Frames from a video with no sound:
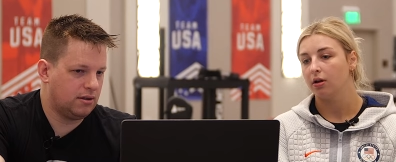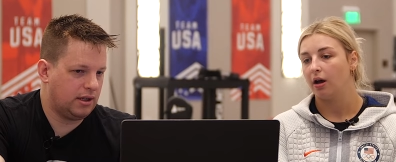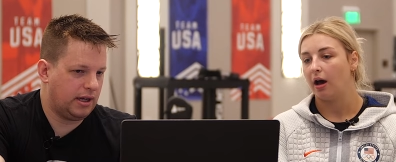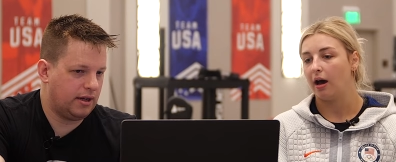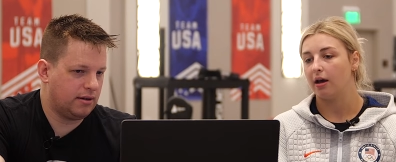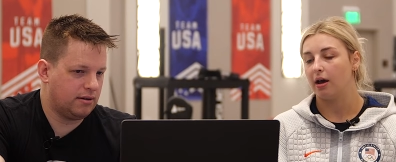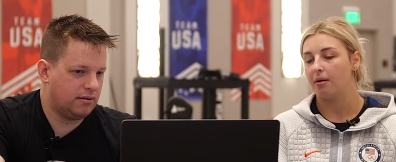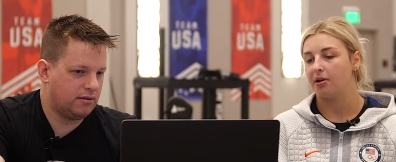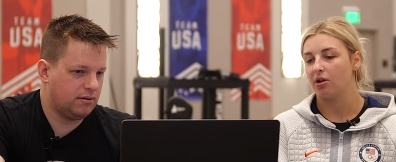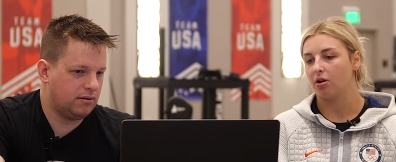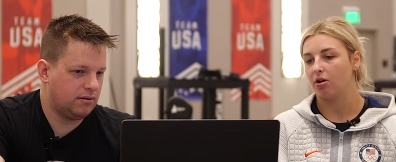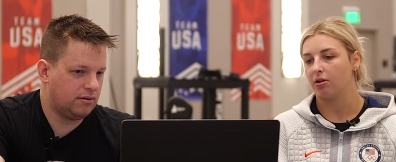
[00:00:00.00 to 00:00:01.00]
Speaker 1: yeah. I, I
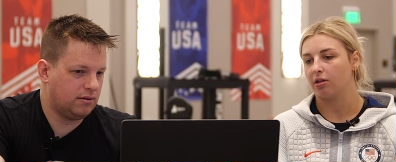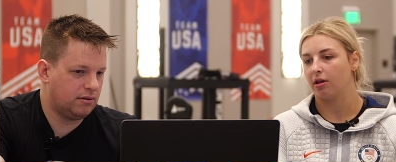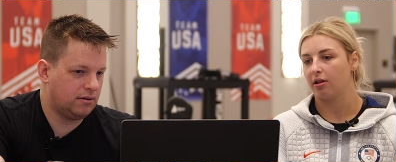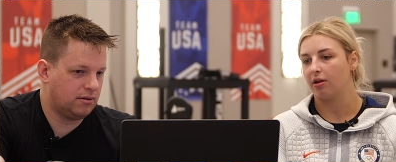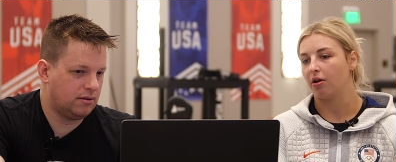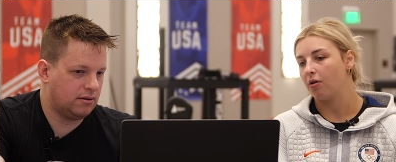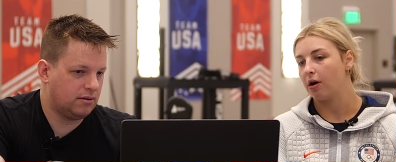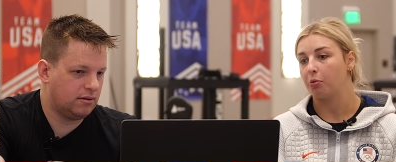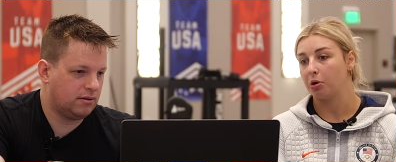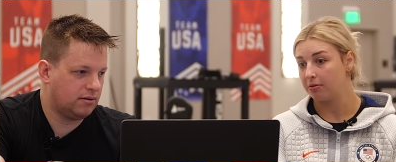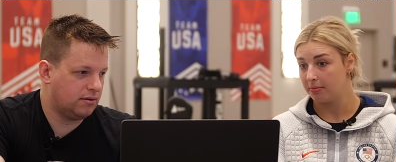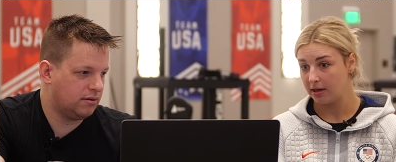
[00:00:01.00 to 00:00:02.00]
mean, it's hard to say like, oh, I
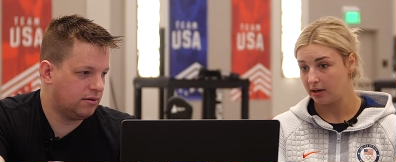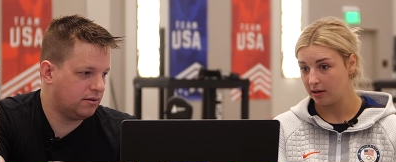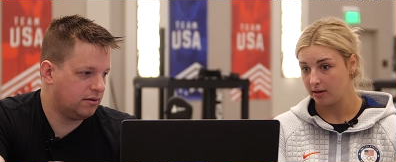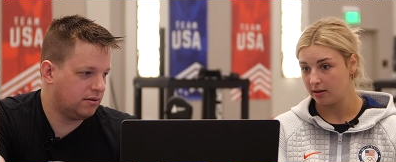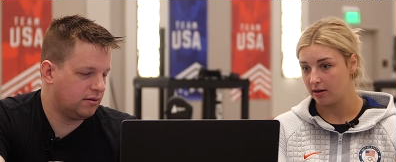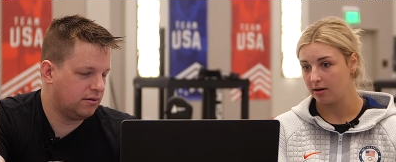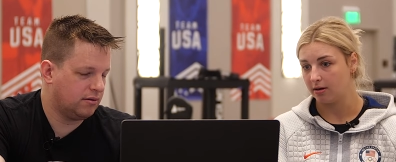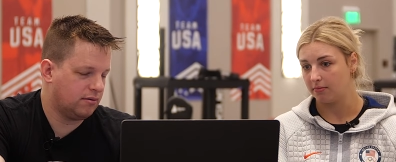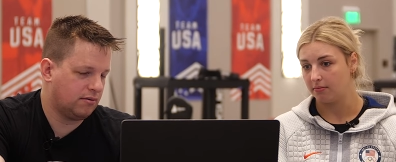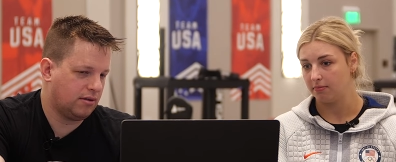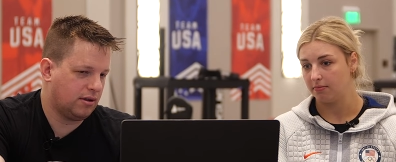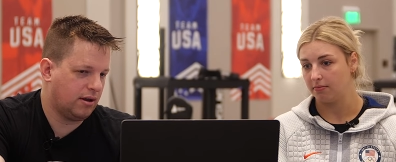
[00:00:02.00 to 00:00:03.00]
would have made it.
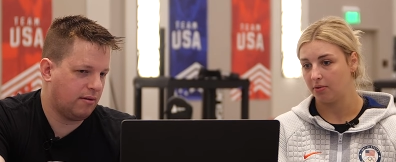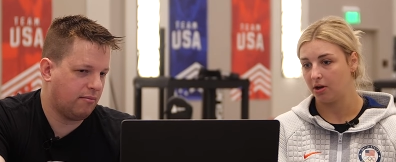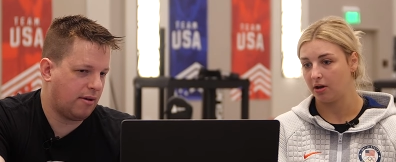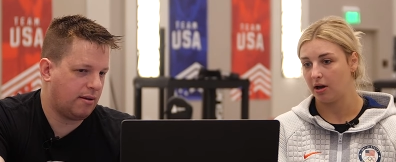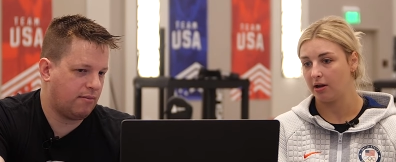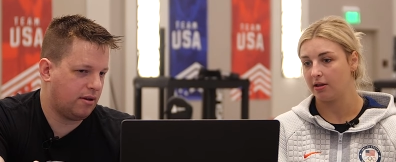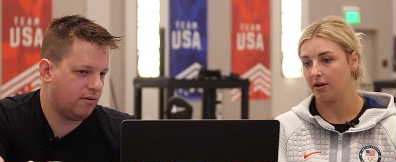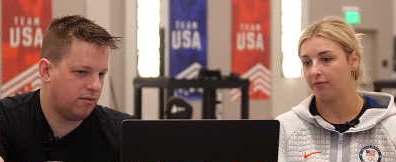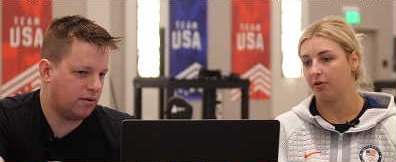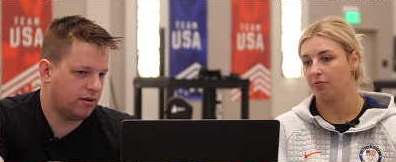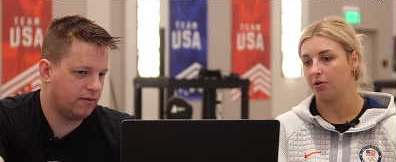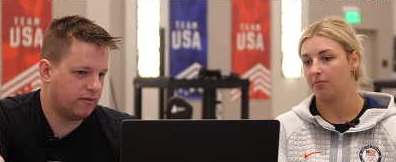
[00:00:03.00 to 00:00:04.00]
Um, but I
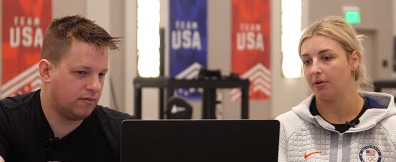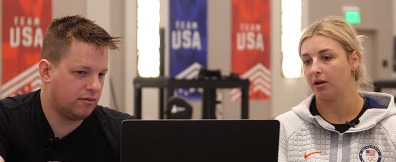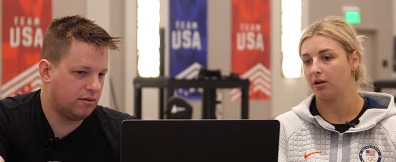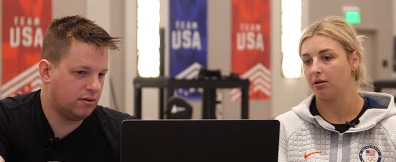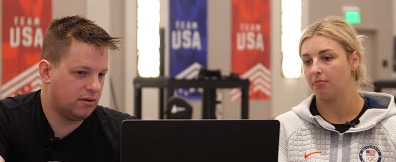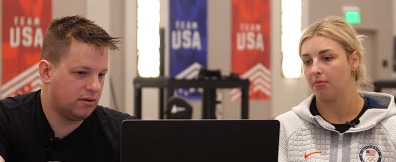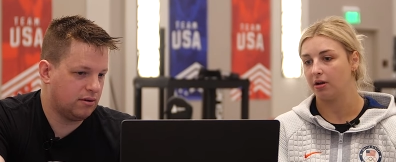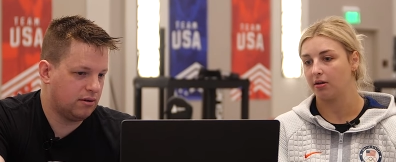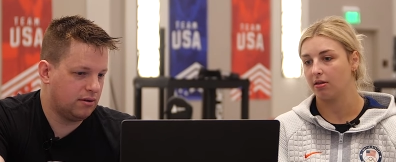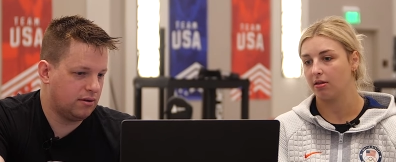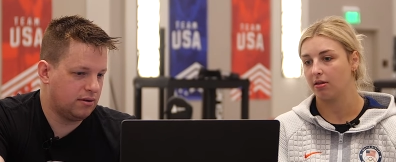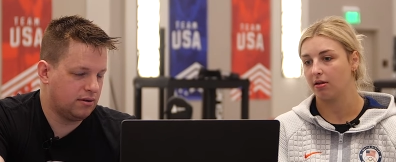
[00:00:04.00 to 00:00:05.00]
definitely would have been in the
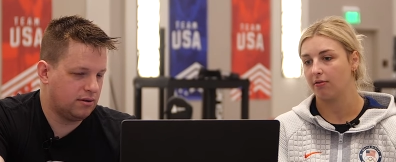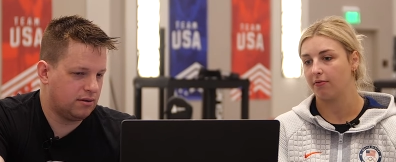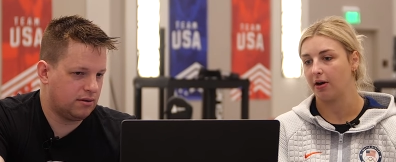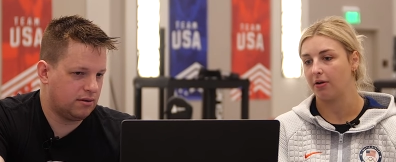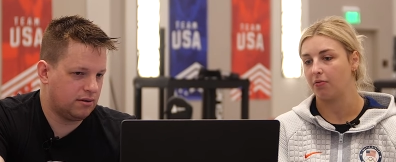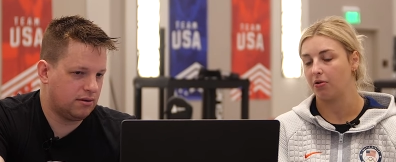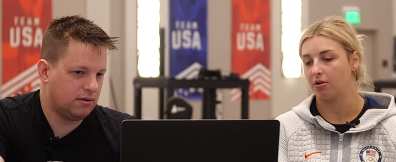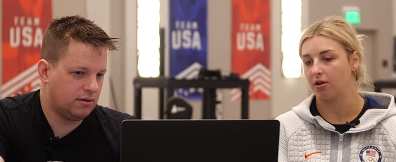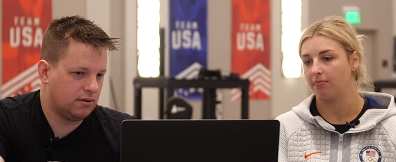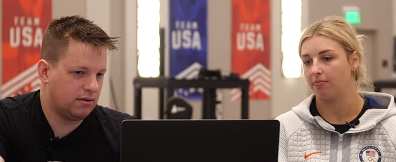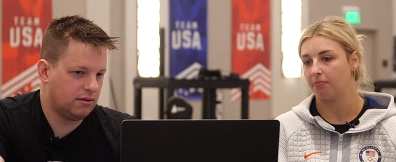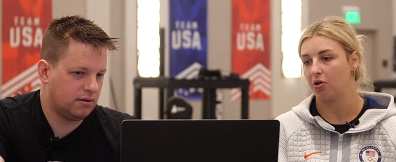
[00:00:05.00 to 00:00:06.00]
mix if I were
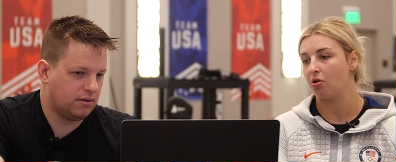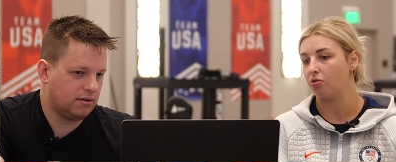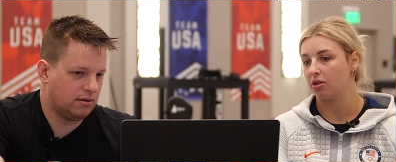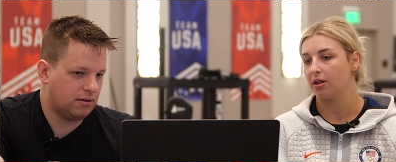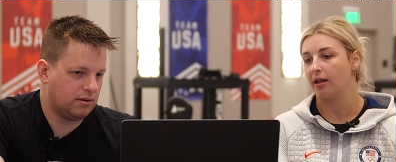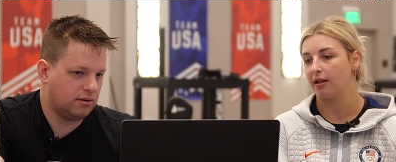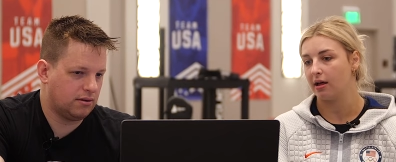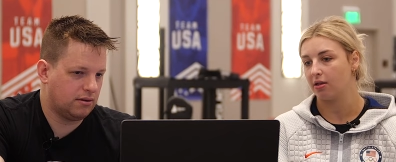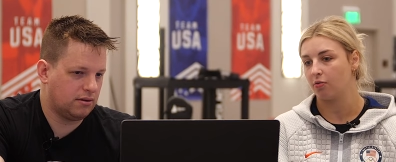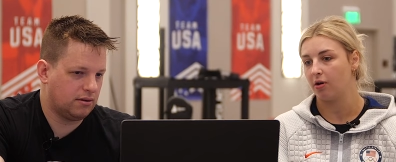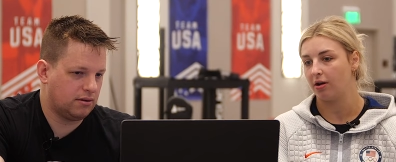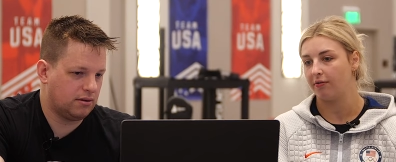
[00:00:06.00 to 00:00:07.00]
to go to that
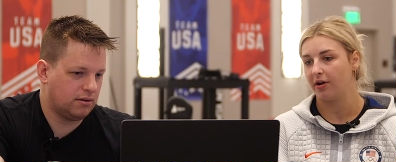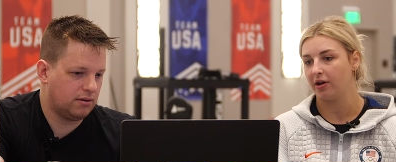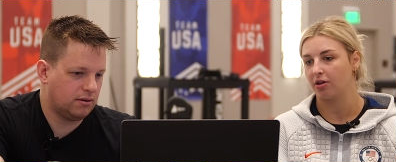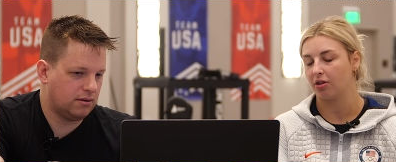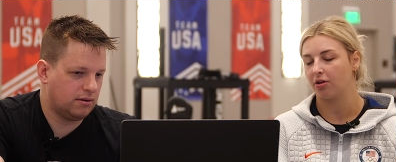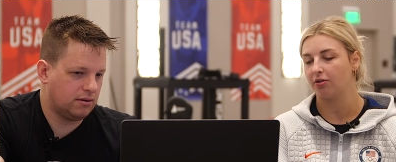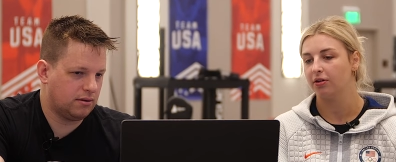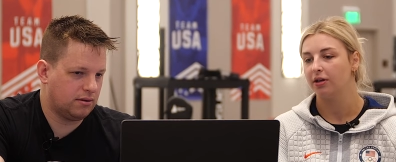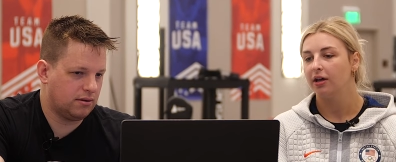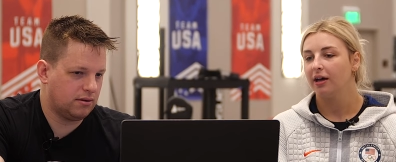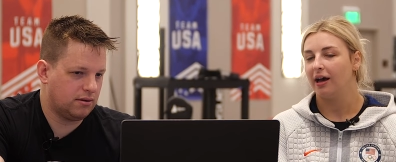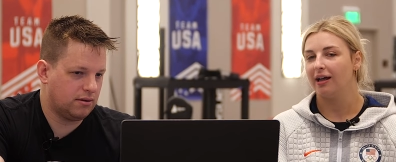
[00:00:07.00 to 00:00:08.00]
last qualifier. So
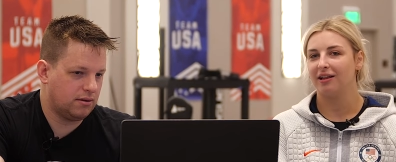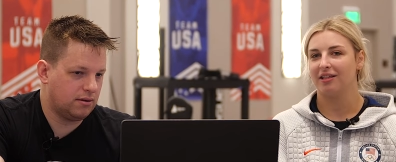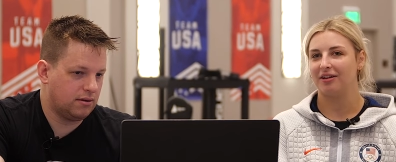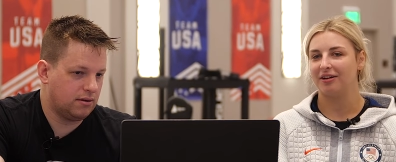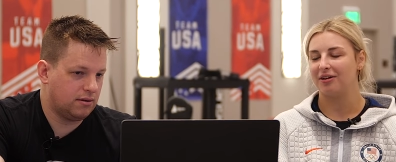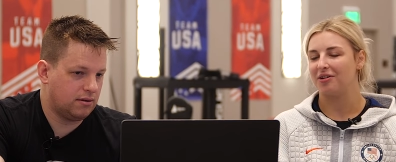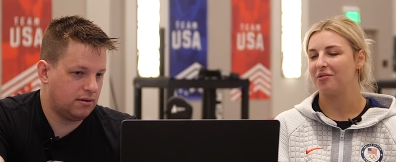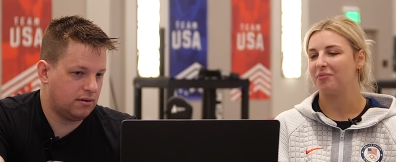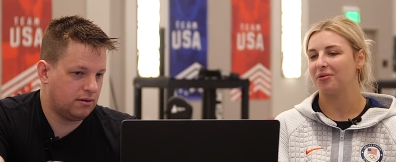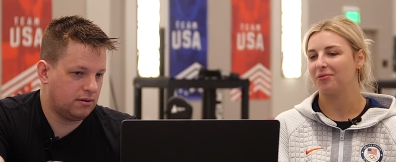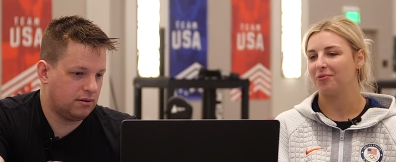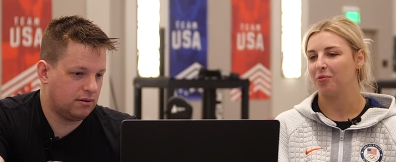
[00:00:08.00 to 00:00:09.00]
I had to sit at
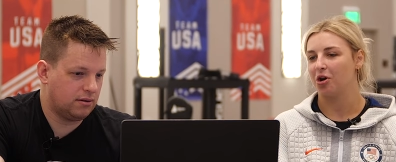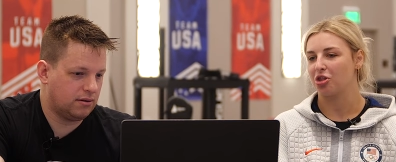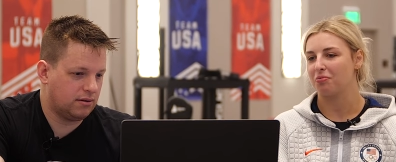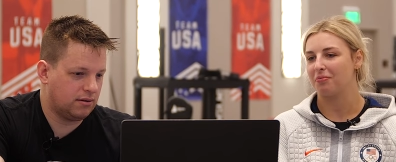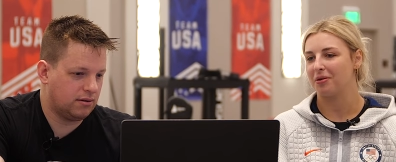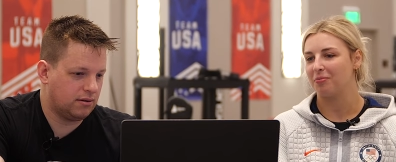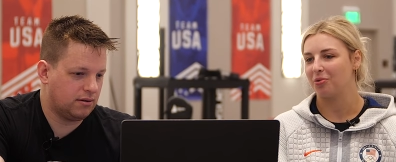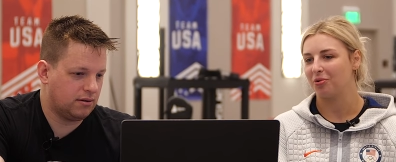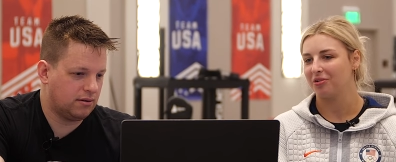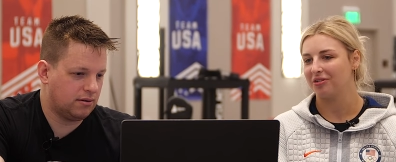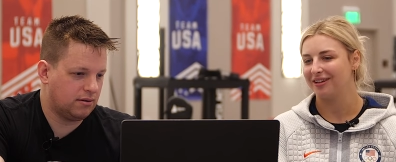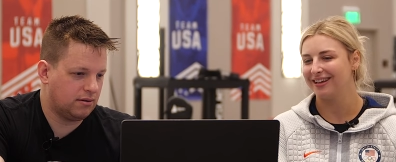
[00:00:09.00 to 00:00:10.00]
home and watch
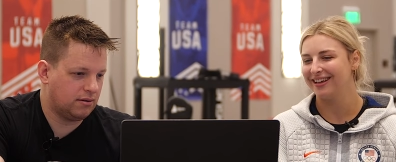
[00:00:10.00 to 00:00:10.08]
people